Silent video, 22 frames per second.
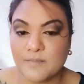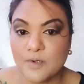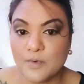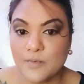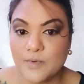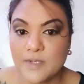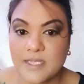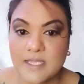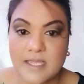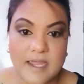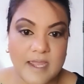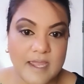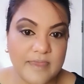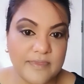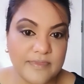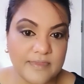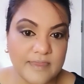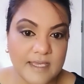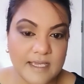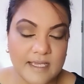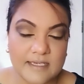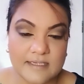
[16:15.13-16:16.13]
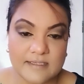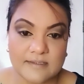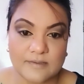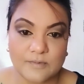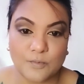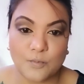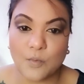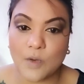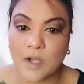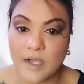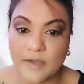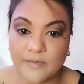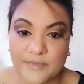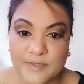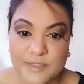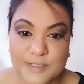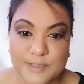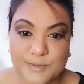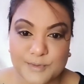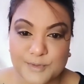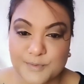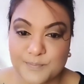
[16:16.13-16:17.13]
we had that, wow,
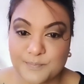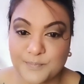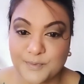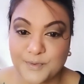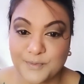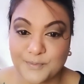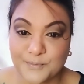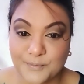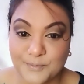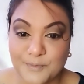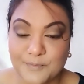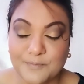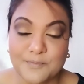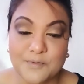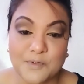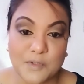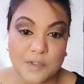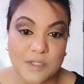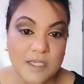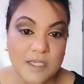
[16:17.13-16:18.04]
this looks beautiful.